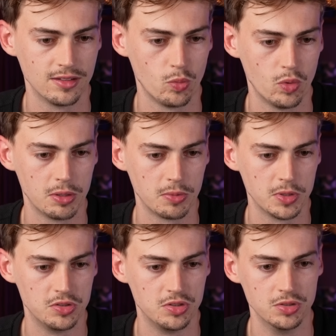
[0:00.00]
what I'm
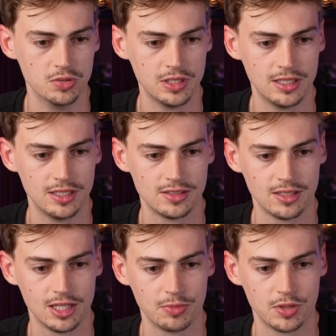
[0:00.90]
gonna do is
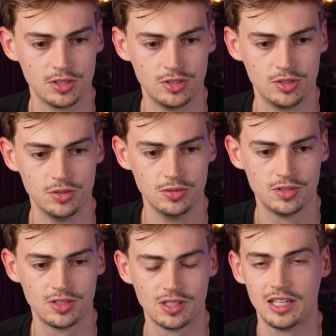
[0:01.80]
I'm gonna
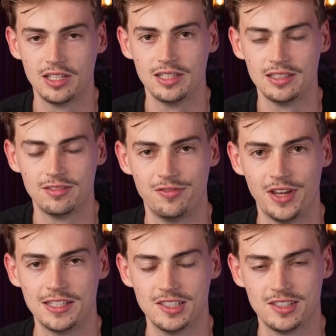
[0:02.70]
use an
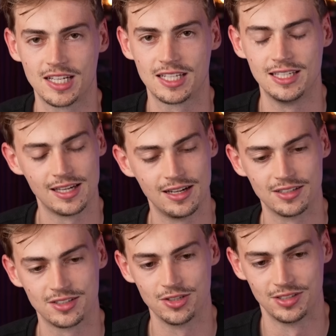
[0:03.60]
advanced technique here.
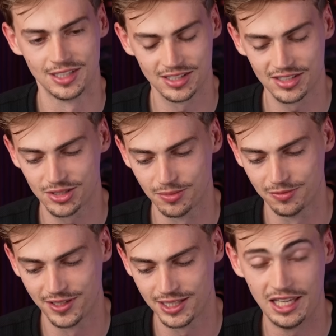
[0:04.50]
So this is
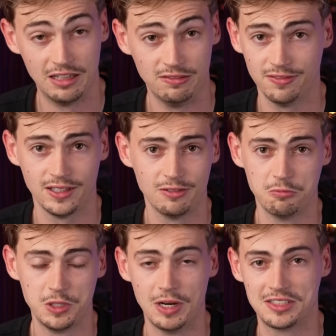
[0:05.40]
something, if
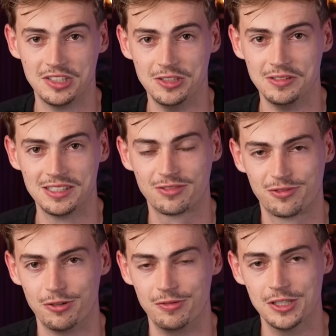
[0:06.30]
we were to do this
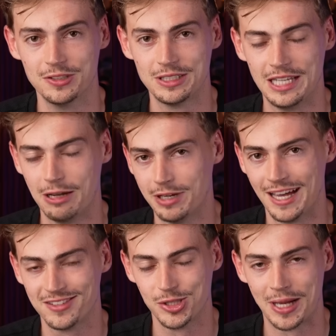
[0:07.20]
for real, then we
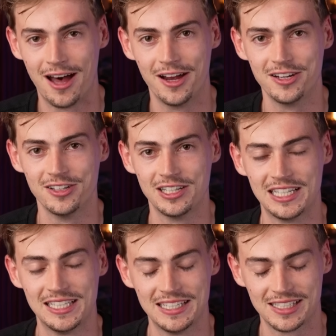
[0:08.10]
have to hire
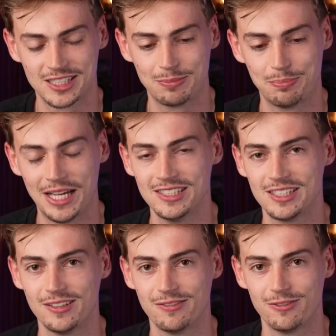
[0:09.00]
a
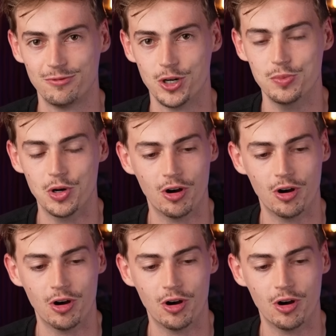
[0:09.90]
expensive robo